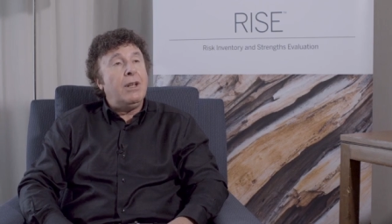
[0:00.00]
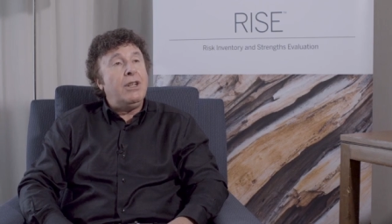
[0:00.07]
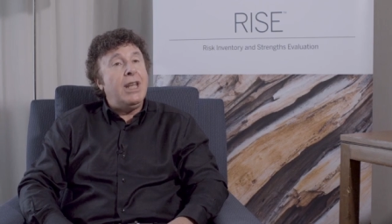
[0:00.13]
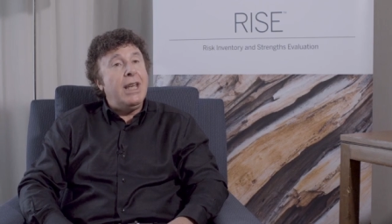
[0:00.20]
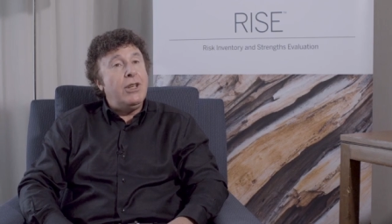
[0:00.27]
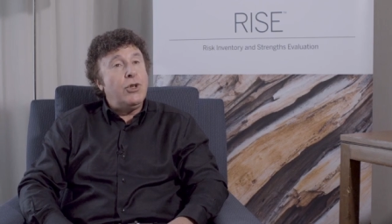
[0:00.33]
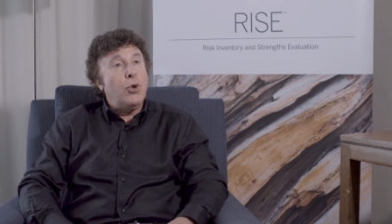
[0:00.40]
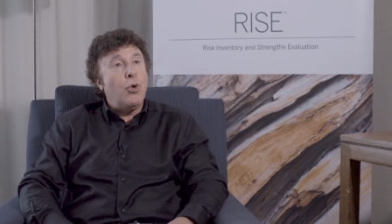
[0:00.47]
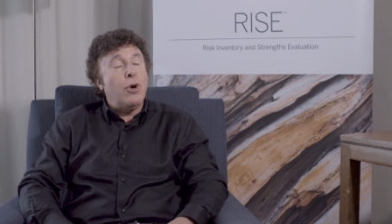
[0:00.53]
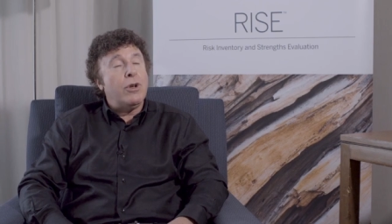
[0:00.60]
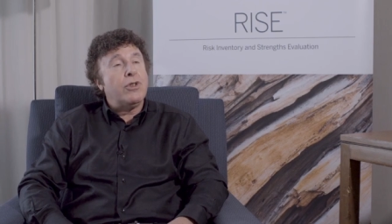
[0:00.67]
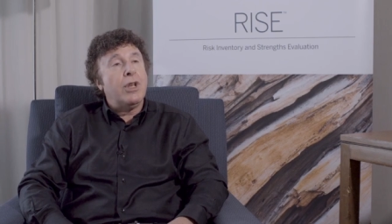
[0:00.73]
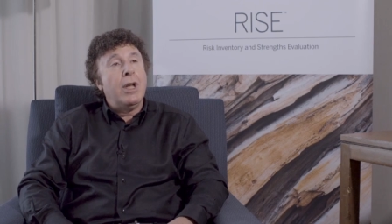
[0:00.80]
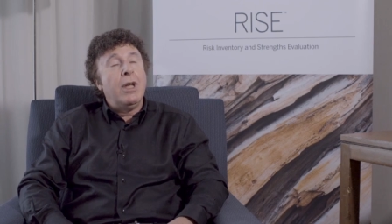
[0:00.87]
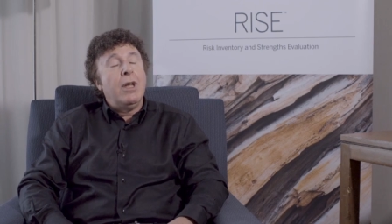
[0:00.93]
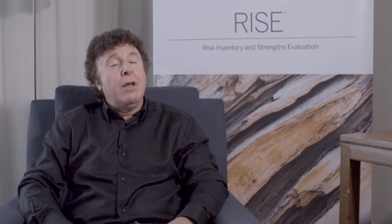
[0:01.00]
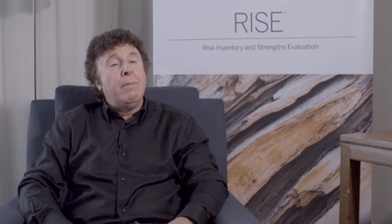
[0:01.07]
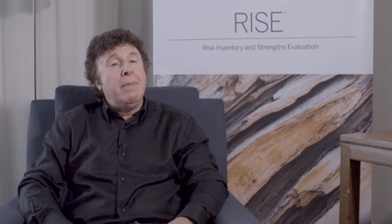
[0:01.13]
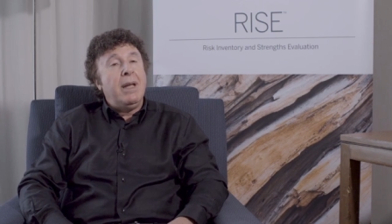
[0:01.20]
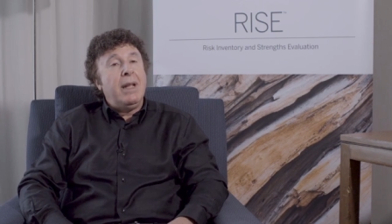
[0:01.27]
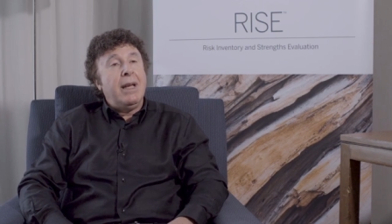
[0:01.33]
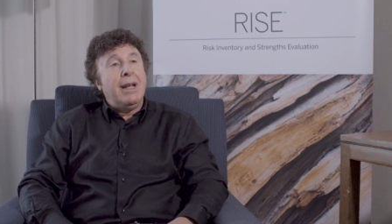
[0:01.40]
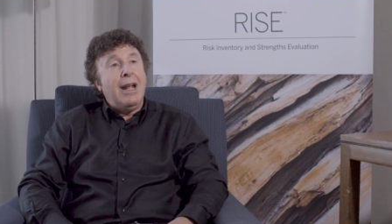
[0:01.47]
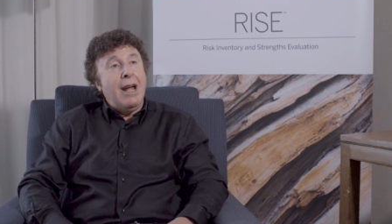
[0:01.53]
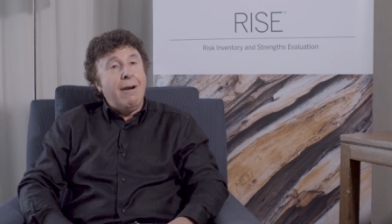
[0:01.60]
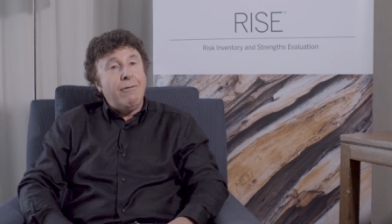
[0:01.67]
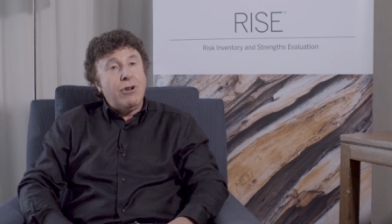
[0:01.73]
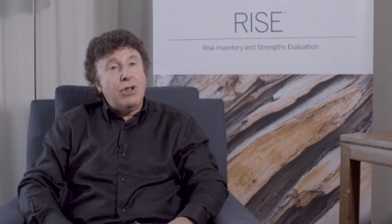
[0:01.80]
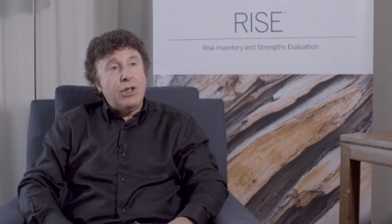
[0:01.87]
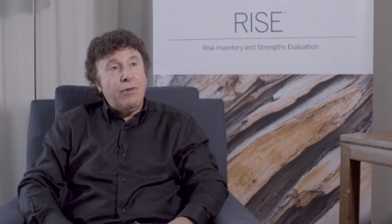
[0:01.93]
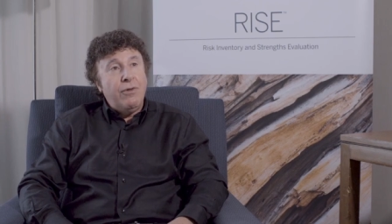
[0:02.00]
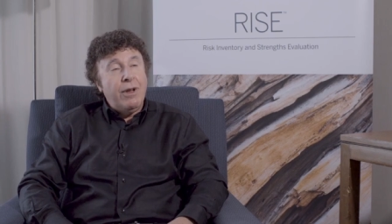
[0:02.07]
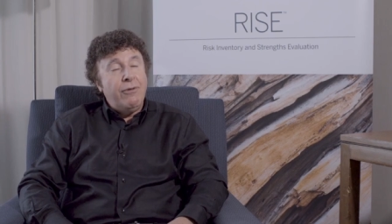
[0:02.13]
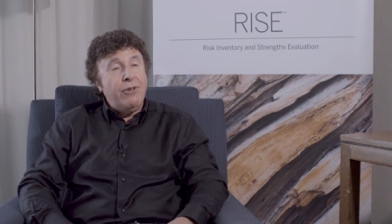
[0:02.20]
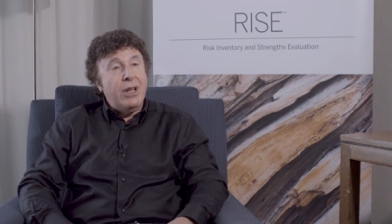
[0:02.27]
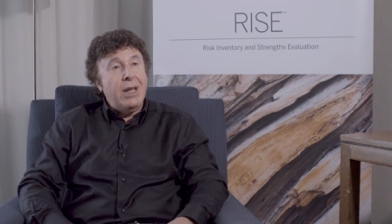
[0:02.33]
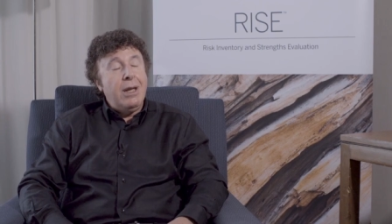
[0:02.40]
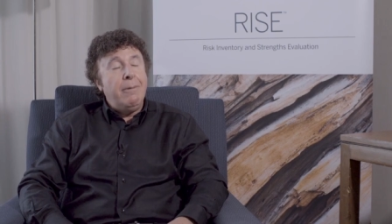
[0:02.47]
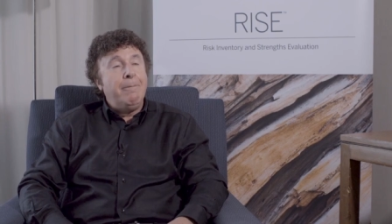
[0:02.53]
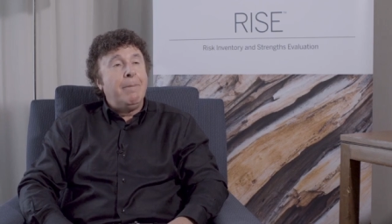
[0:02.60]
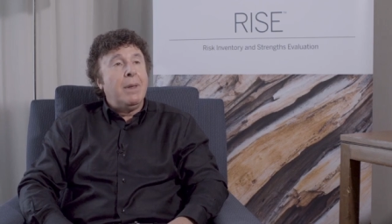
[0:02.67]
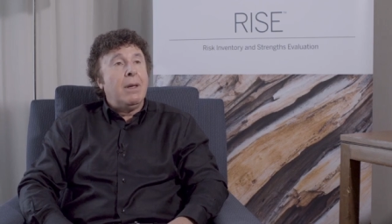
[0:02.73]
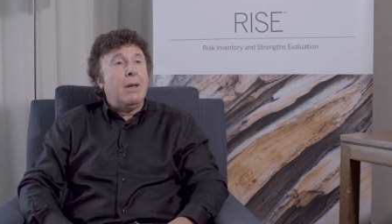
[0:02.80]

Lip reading: T-scores, meaning an average is 50,